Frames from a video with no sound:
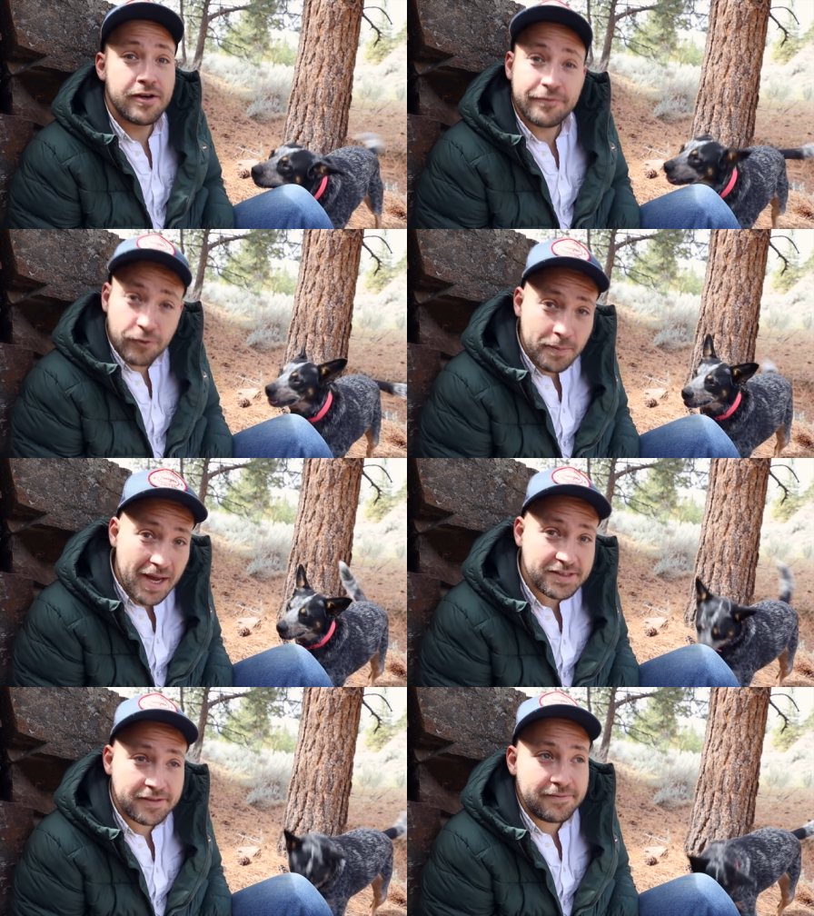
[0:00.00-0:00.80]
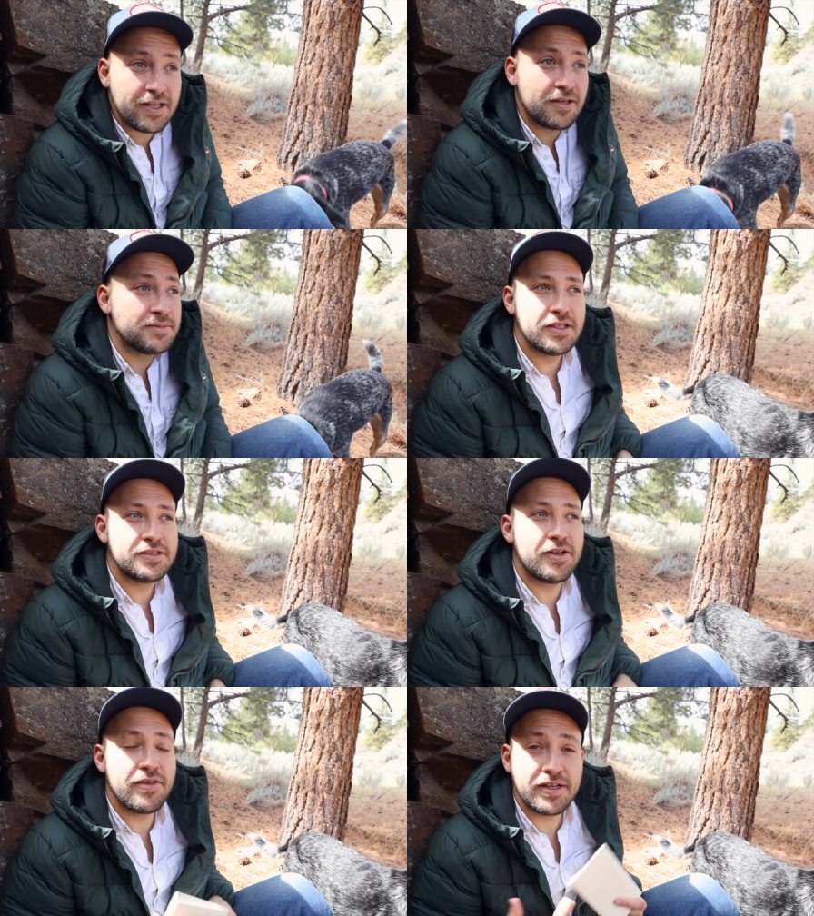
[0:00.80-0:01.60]
Formats of films.
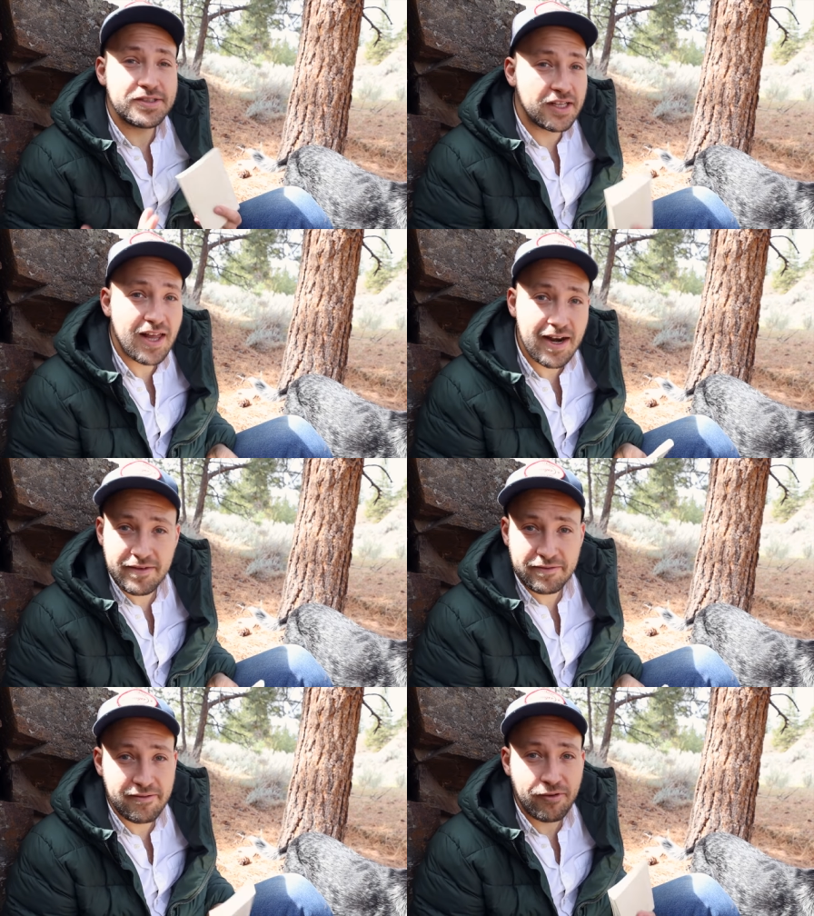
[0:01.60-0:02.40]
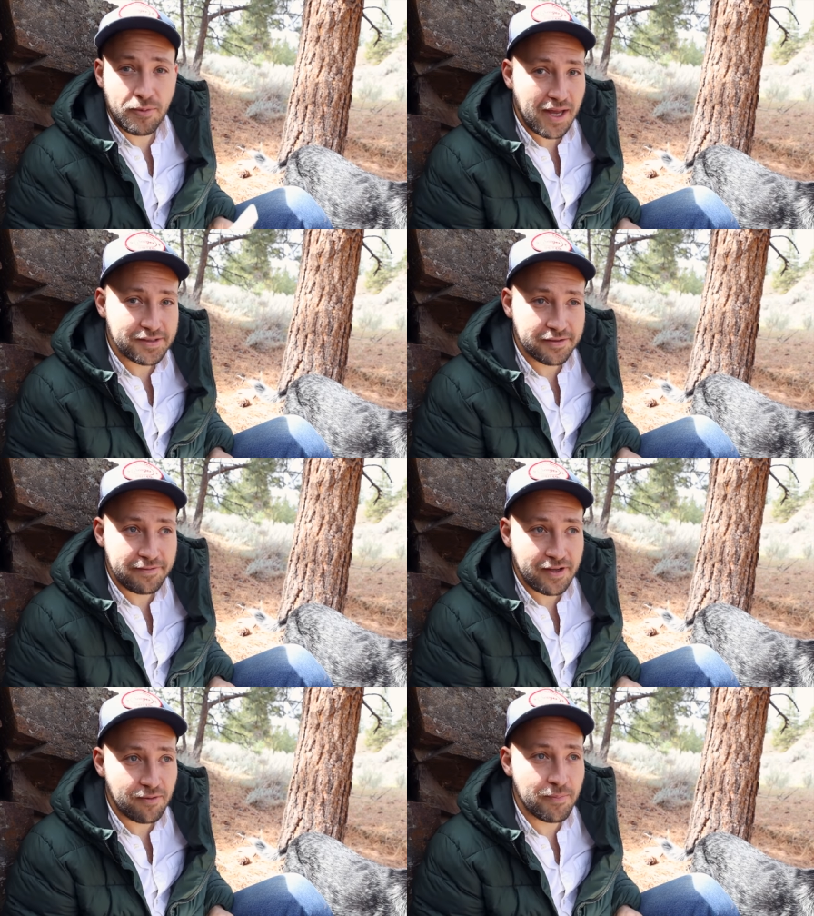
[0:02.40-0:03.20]
So there's a lot of different formats of
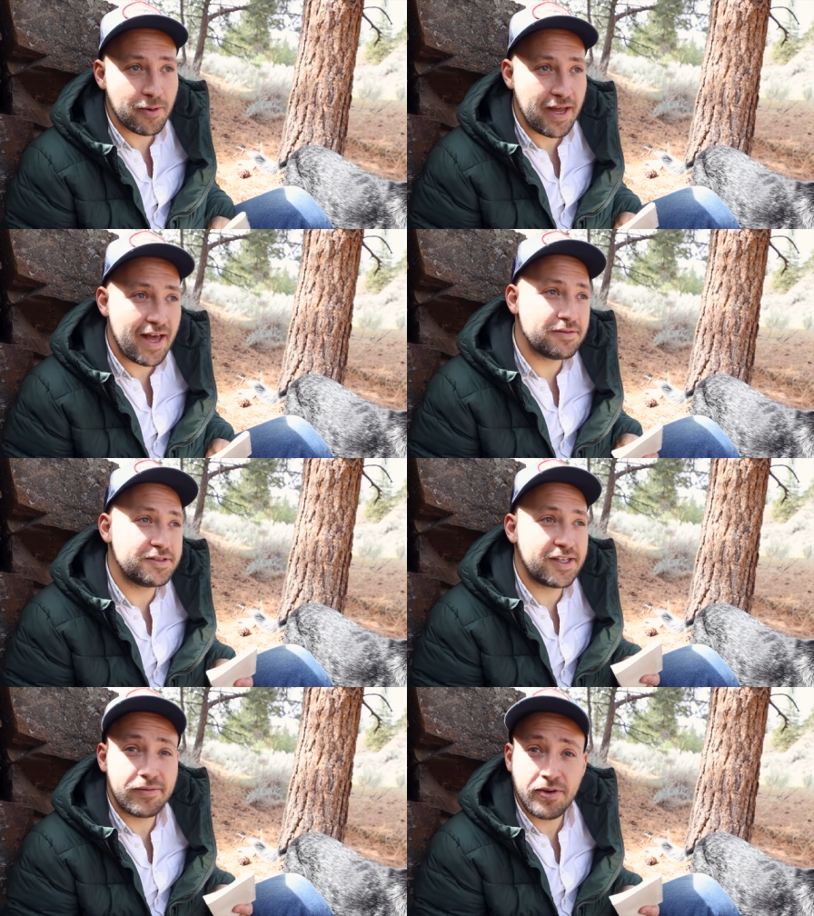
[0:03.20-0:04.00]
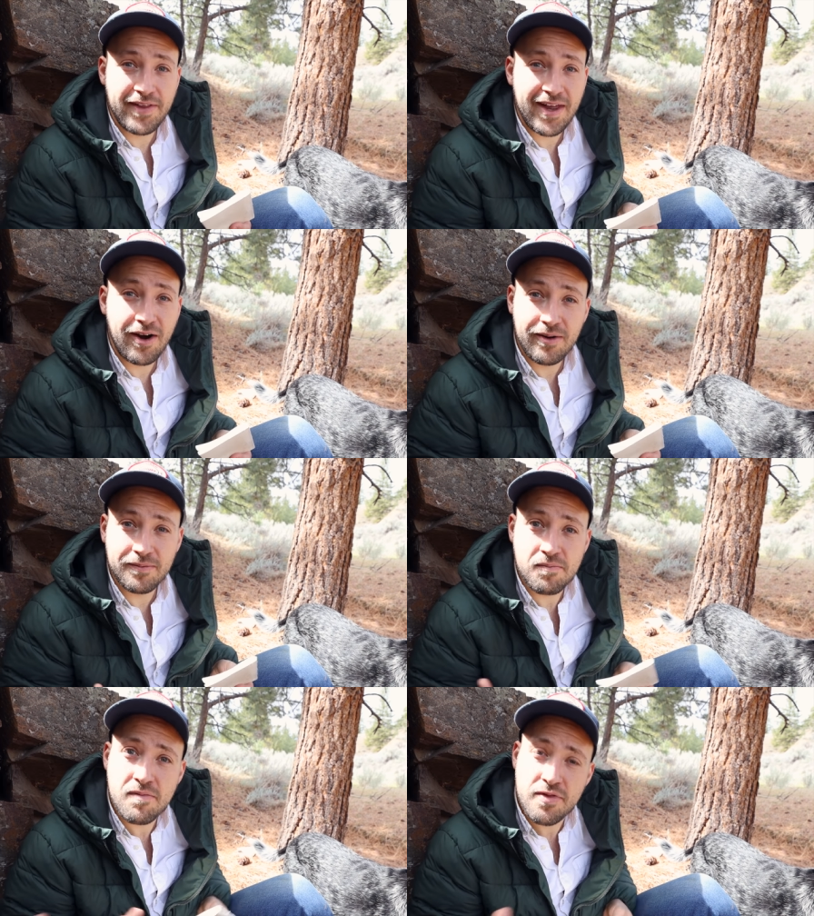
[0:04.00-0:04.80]
film, but we have several that are
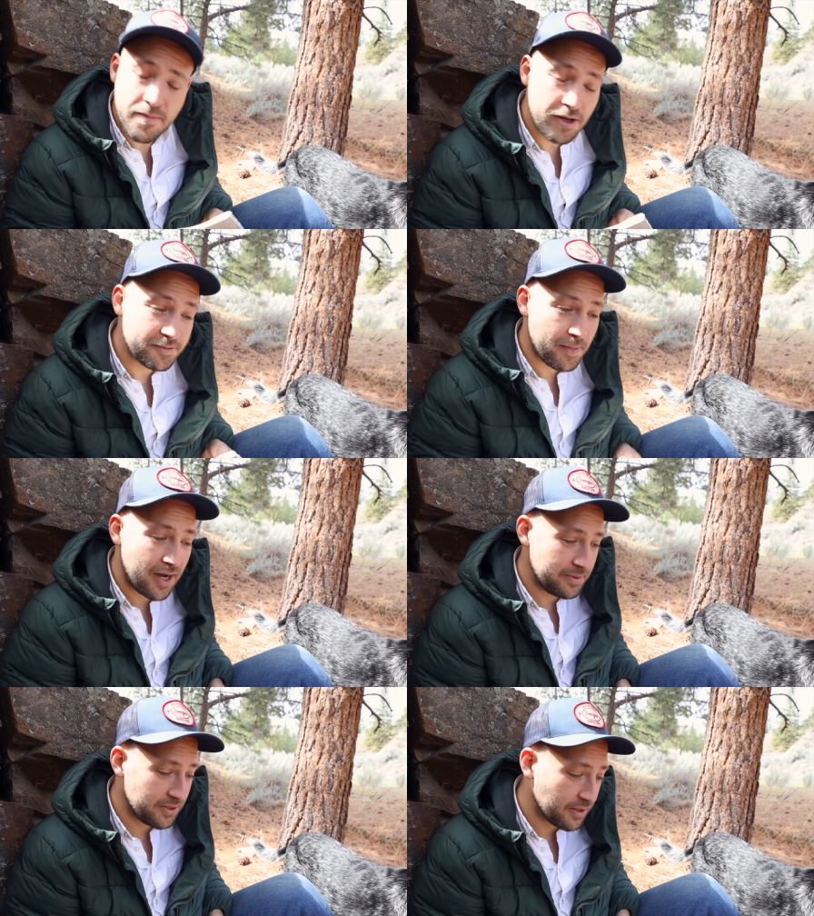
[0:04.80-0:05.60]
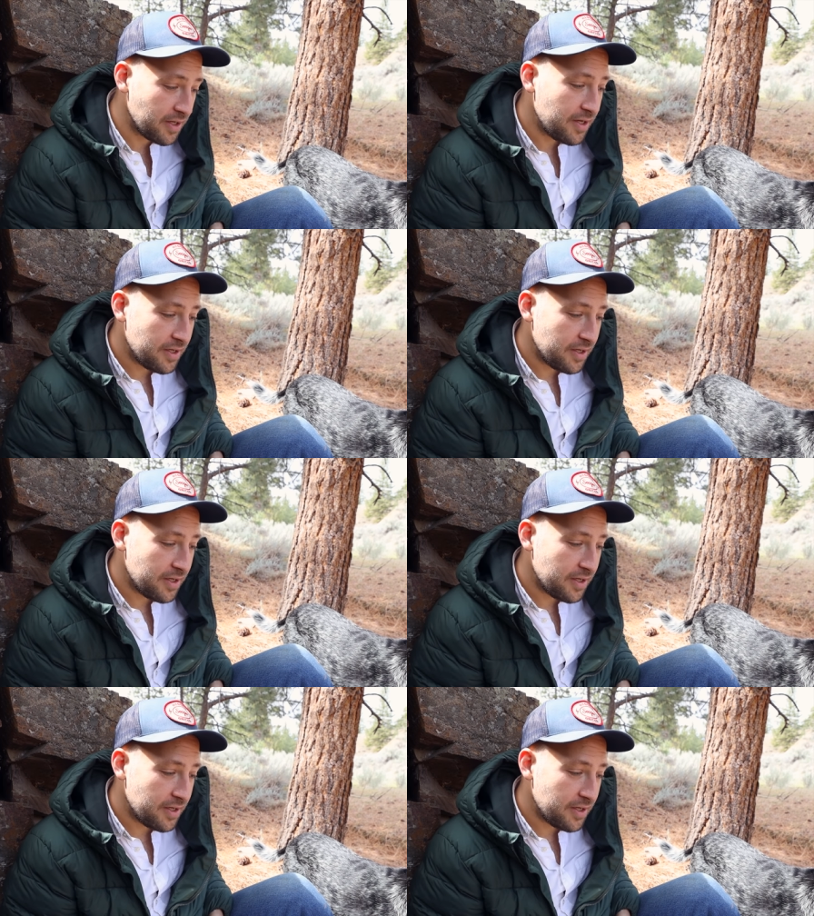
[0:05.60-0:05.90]
the most popular